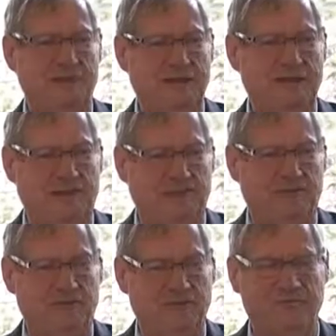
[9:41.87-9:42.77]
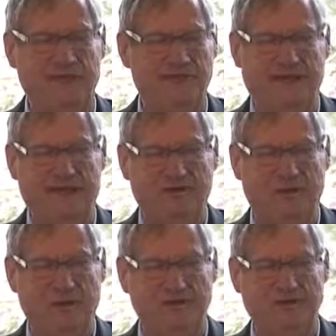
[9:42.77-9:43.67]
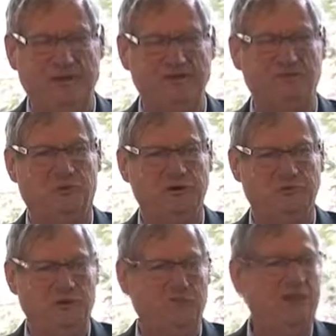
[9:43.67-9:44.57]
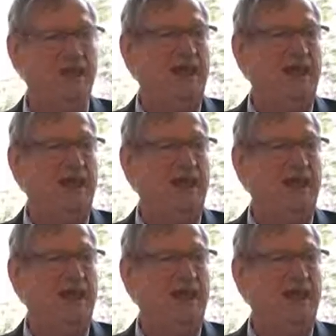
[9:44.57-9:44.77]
really helpful to them because they had no education whatsoever.